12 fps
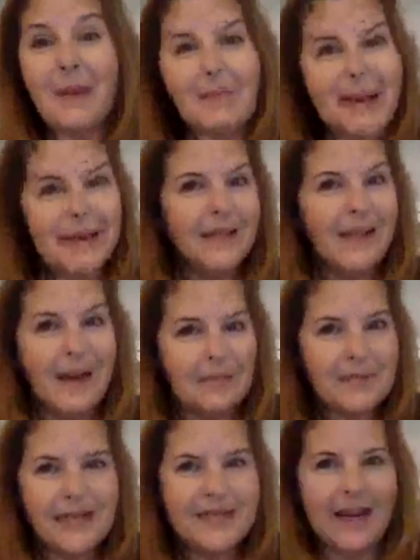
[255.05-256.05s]
back to
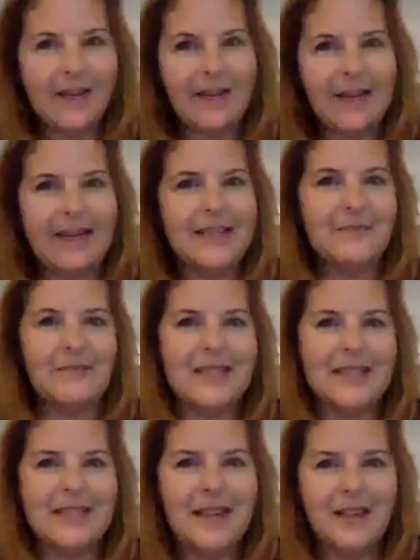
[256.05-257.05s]
upside down cakes, I'm
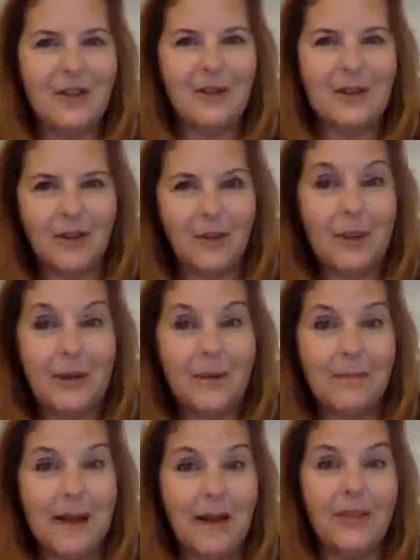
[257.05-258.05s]
just gonna tell you a little bit
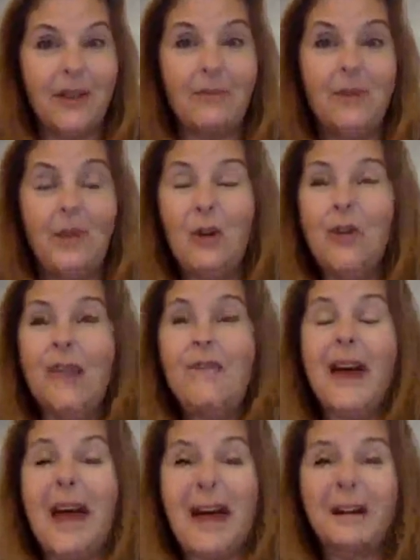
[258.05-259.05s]
about them. You know,
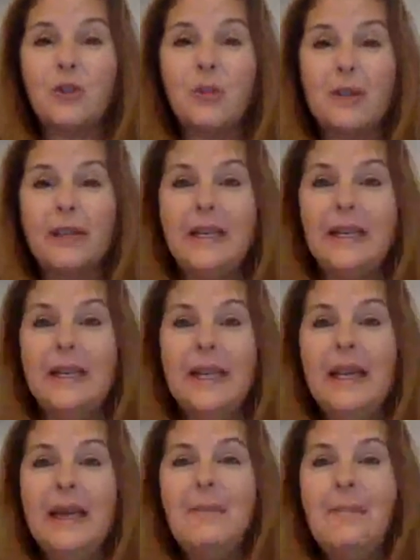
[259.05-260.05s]
they've actually
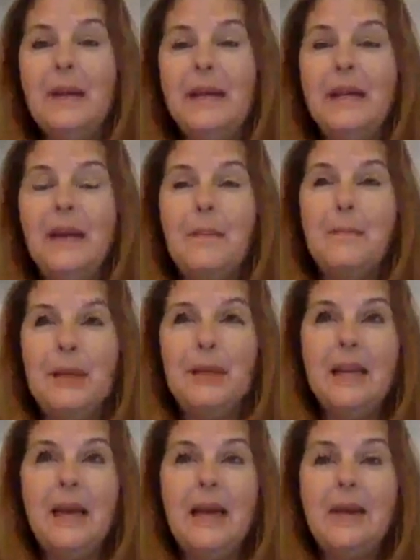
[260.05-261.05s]
been
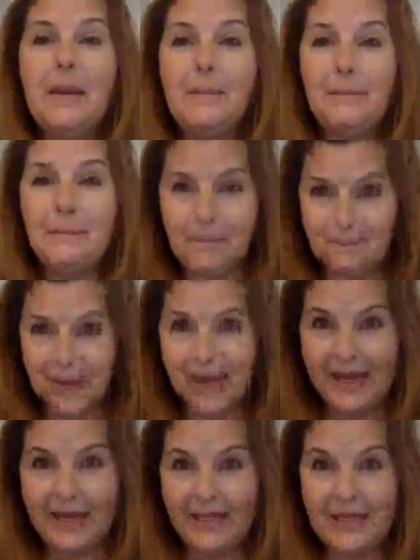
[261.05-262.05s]
being
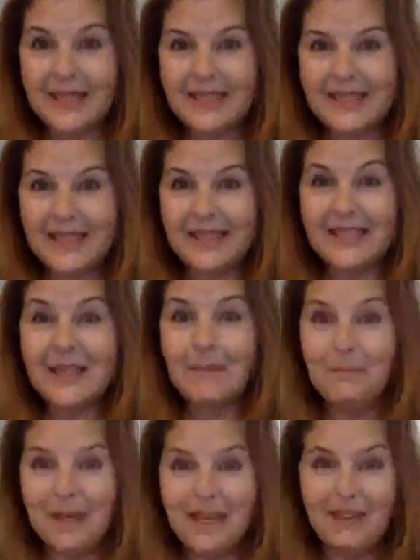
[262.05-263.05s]
baked since
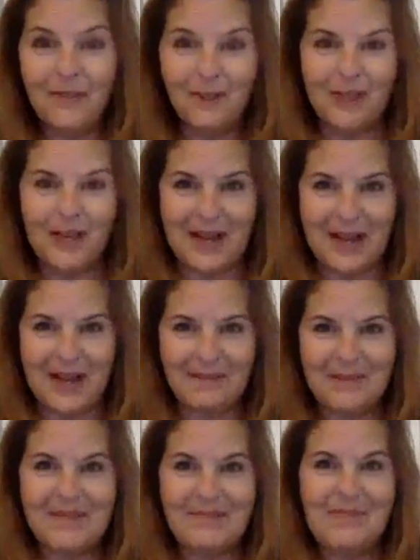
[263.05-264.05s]
medieval
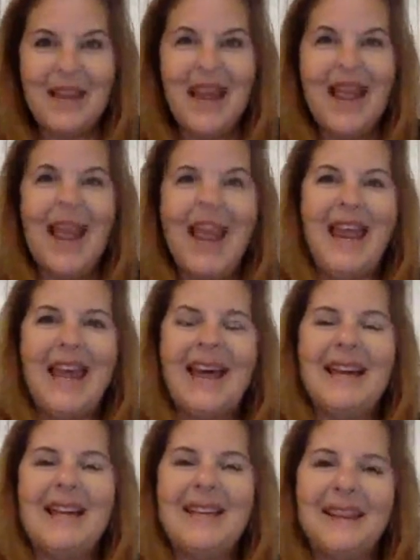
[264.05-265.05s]
times.
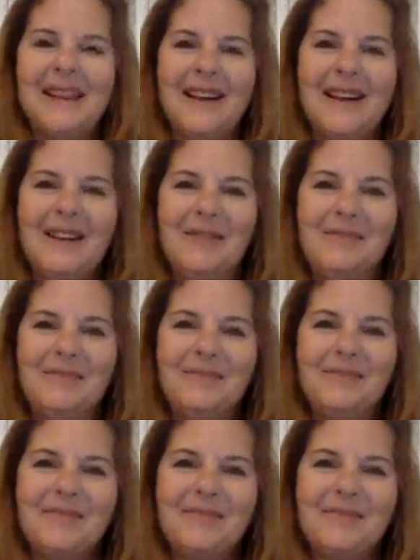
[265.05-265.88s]
And um,